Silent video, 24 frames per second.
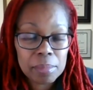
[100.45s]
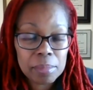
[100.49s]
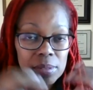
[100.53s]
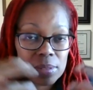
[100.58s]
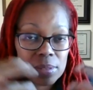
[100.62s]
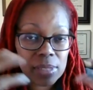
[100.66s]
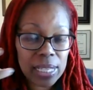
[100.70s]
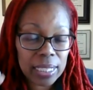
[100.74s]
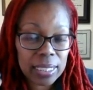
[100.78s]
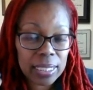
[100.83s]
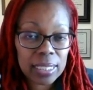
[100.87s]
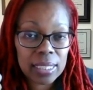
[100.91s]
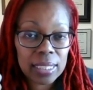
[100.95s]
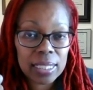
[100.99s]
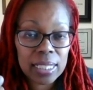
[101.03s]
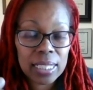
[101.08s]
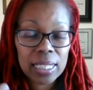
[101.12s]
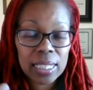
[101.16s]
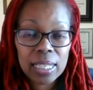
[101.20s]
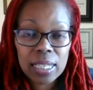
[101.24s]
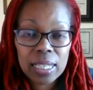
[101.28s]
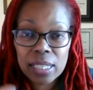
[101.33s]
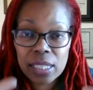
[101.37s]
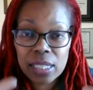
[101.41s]
So
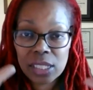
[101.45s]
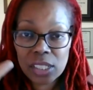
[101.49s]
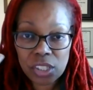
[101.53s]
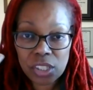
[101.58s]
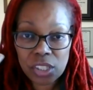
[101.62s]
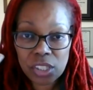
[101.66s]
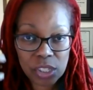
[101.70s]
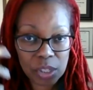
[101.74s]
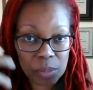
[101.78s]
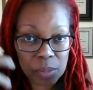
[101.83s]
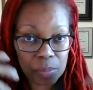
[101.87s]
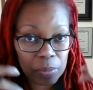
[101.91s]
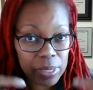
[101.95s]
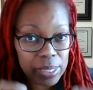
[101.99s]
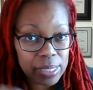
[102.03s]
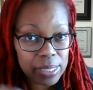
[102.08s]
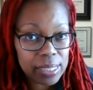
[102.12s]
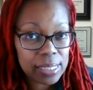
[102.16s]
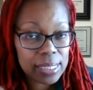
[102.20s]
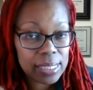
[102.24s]
technically, it's just the breast